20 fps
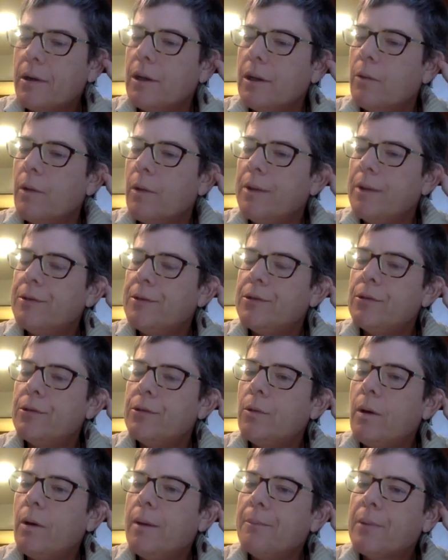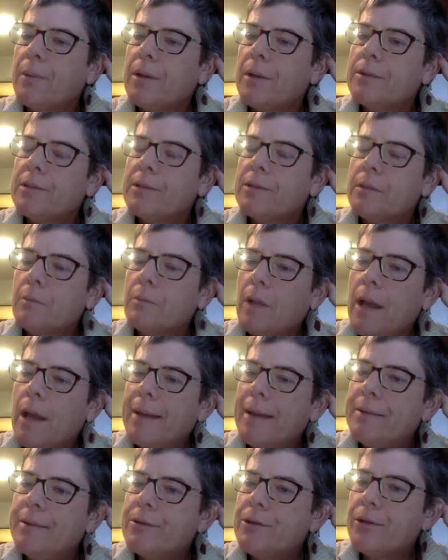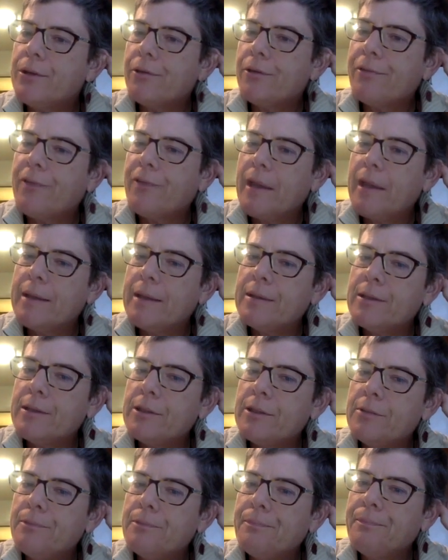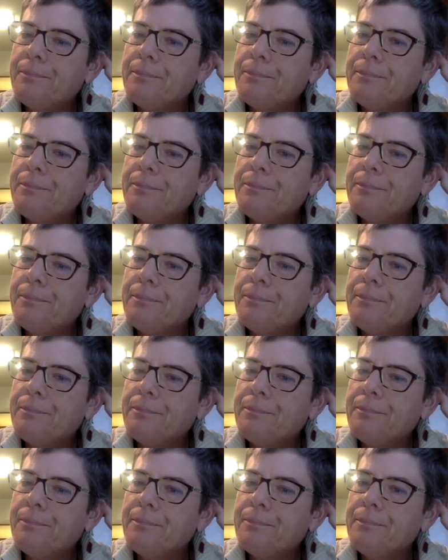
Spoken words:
any way to bring some light to your face?